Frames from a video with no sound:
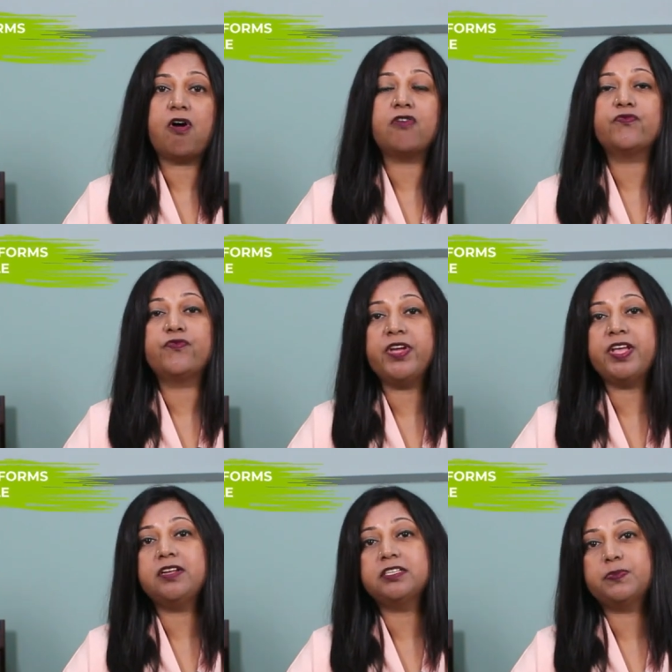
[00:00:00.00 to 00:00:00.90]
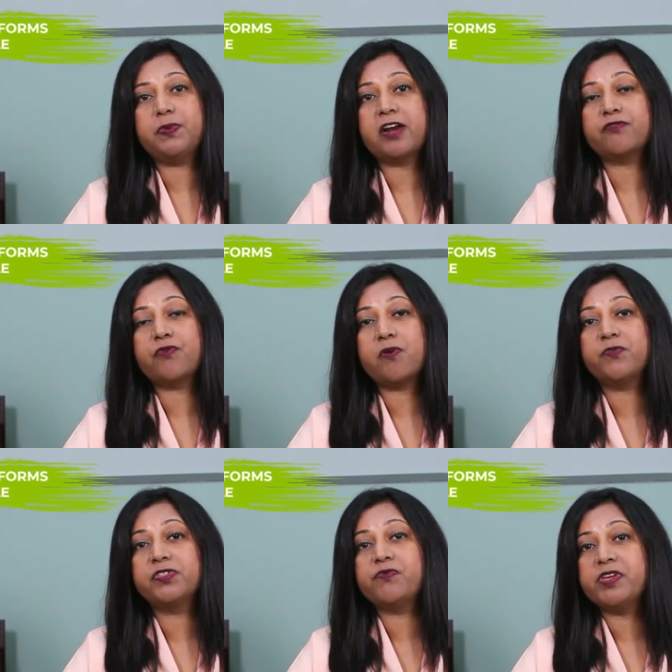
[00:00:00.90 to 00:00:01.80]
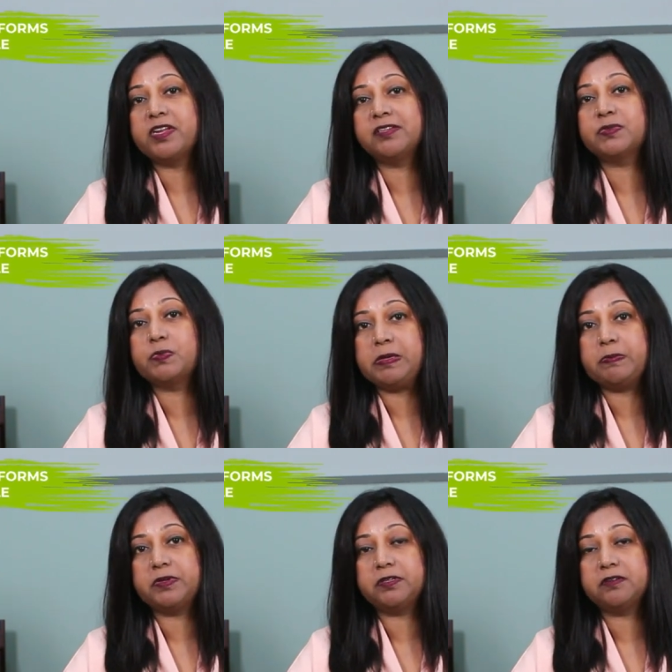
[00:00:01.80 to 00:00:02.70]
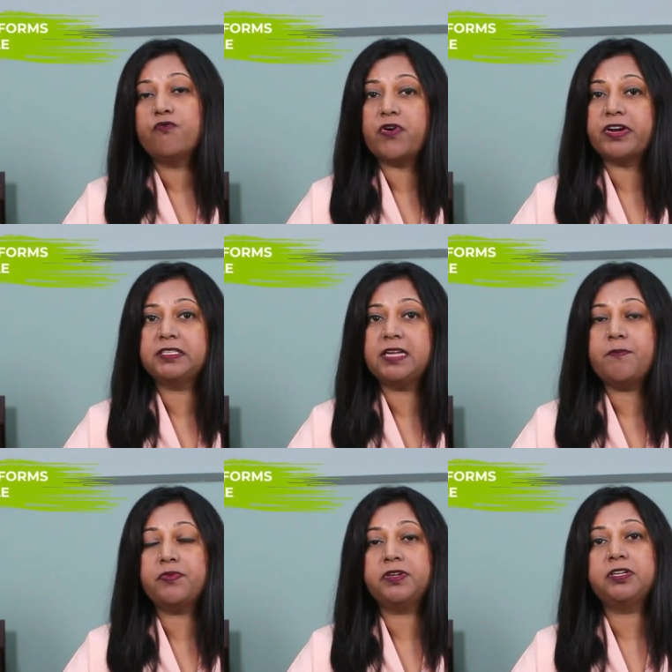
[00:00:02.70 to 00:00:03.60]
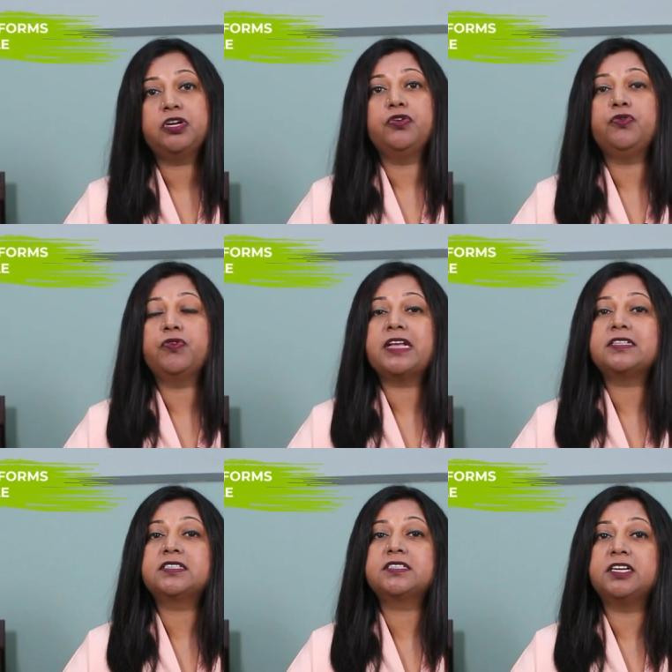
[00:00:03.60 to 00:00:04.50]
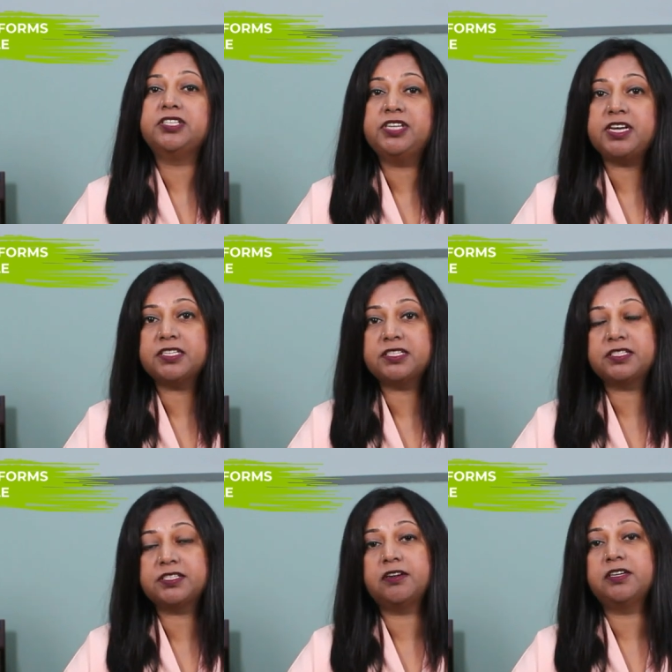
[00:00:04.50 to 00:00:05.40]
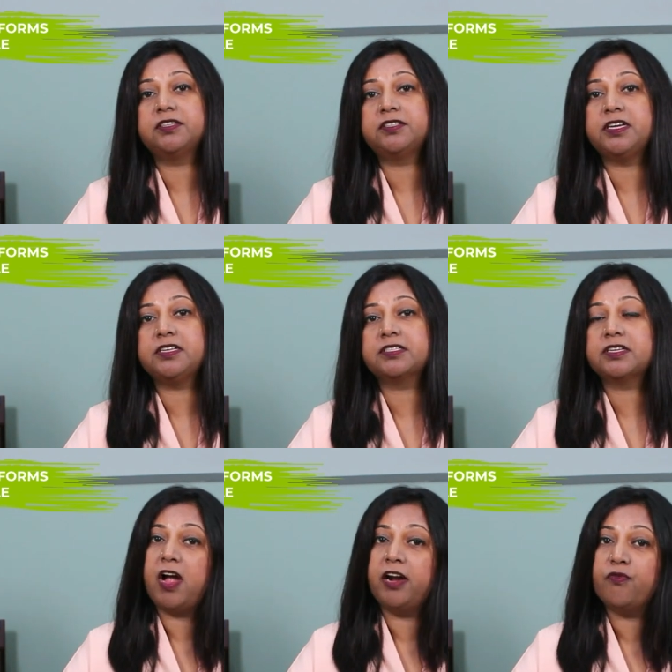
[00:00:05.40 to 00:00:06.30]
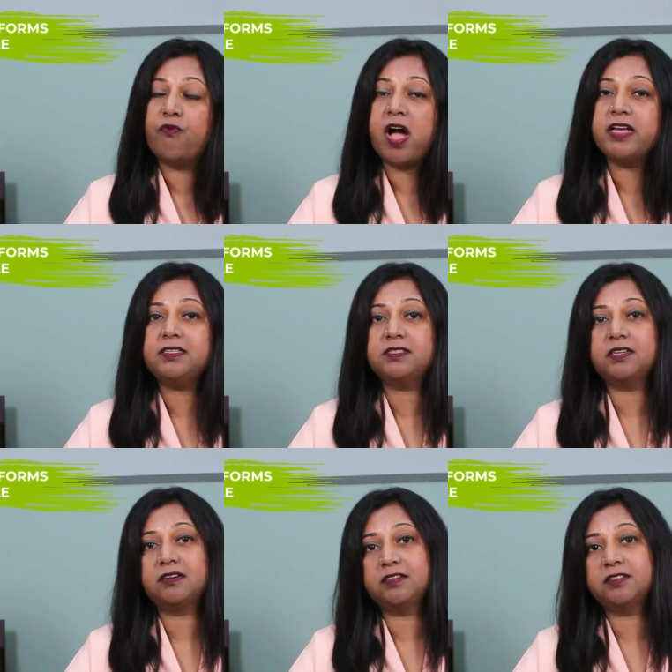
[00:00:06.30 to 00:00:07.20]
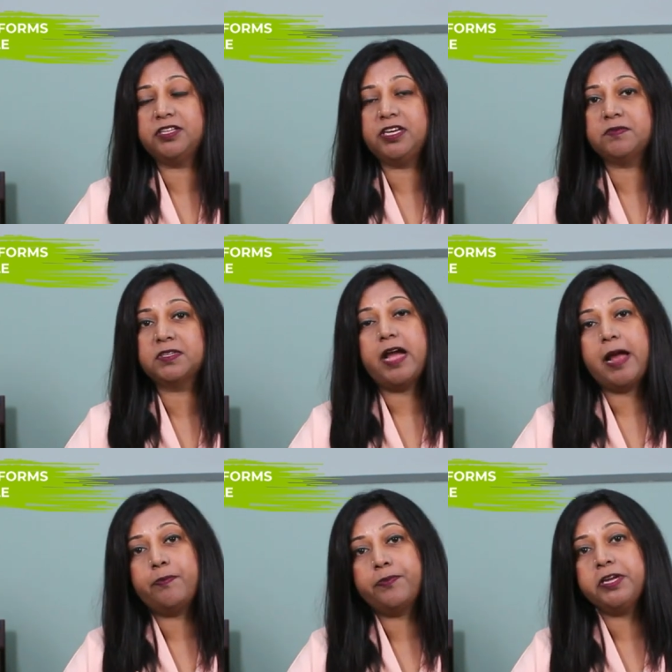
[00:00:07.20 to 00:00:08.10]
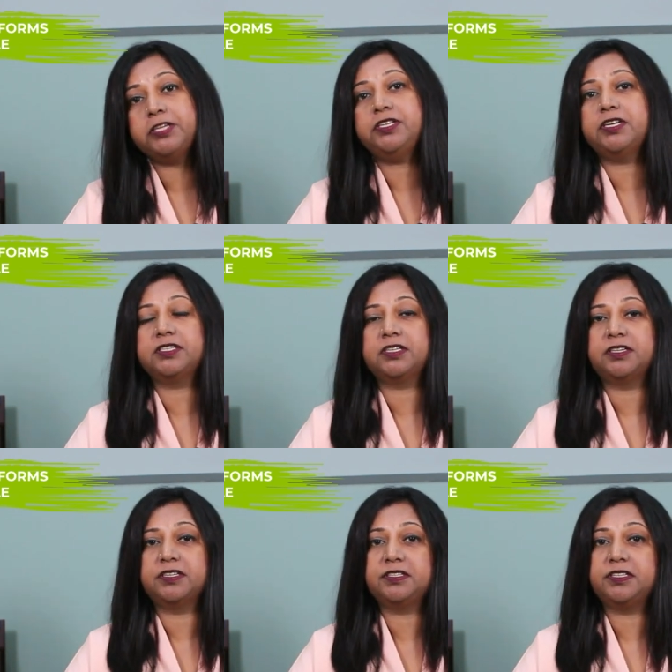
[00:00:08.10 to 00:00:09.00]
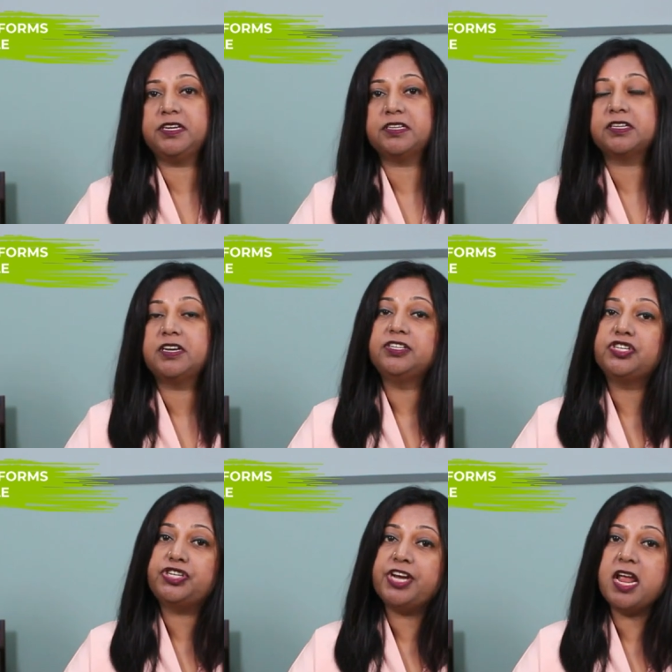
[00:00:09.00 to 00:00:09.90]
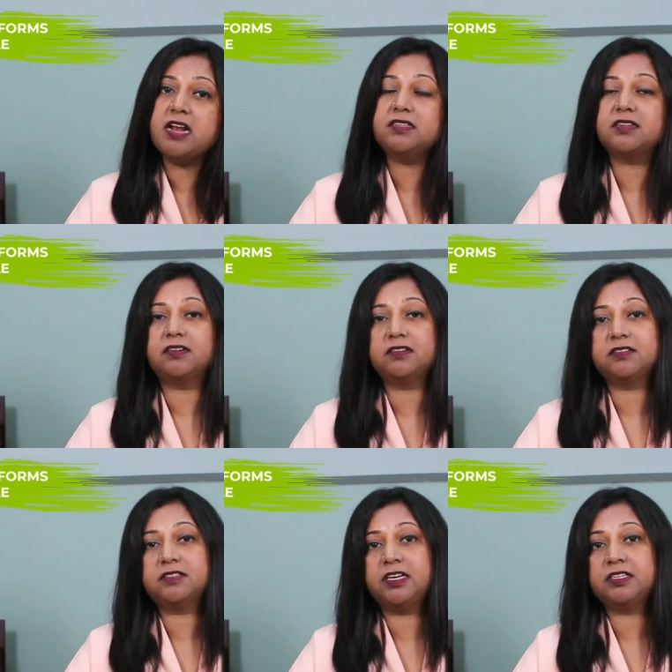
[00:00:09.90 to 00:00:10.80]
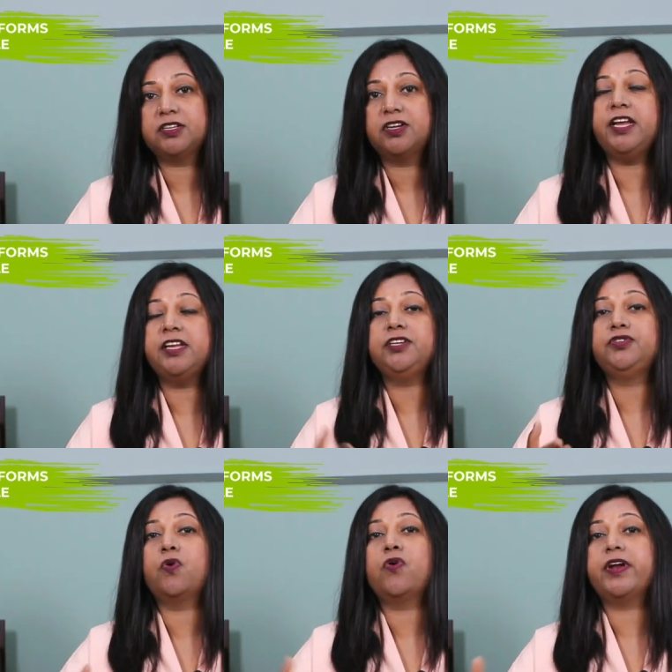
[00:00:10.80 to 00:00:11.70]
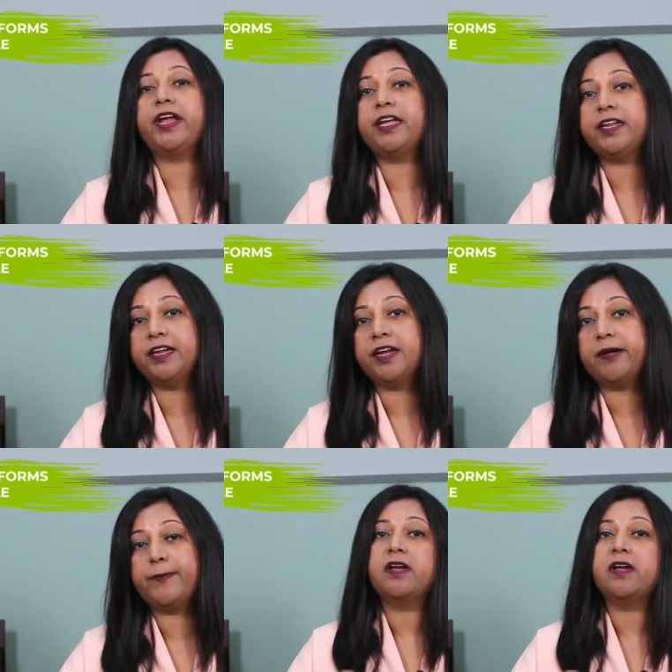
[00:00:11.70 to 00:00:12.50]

on various platforms with various people. For example, you can suggest certain things, advise certain things, appreciate certain things, share certain things in your area.